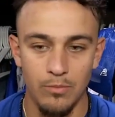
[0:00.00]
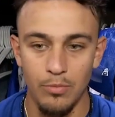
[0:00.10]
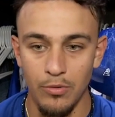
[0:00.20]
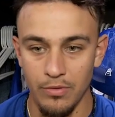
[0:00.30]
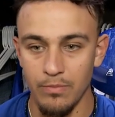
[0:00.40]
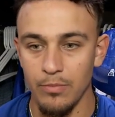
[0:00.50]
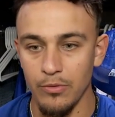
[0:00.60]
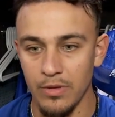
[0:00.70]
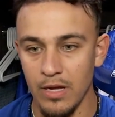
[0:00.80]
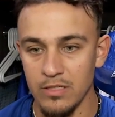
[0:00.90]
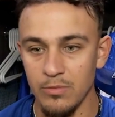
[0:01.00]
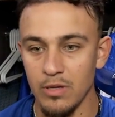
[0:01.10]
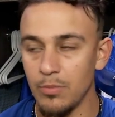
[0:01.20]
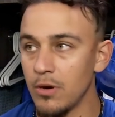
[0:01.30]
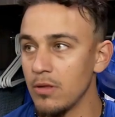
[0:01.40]
Both guys have
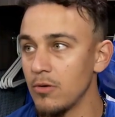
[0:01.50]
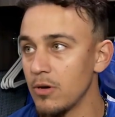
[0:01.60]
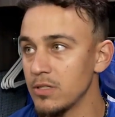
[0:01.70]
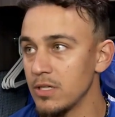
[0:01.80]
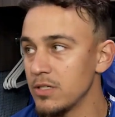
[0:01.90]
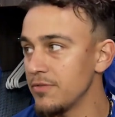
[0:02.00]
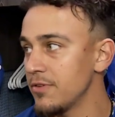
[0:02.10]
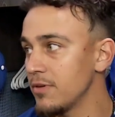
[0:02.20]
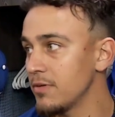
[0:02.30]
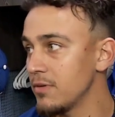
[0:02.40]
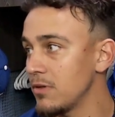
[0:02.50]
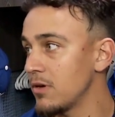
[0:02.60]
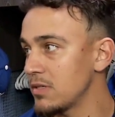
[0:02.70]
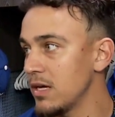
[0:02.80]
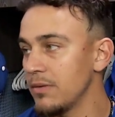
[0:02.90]
been a part of the organization for a
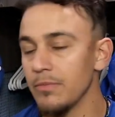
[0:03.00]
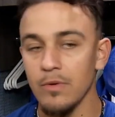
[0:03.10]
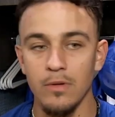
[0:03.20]
long time.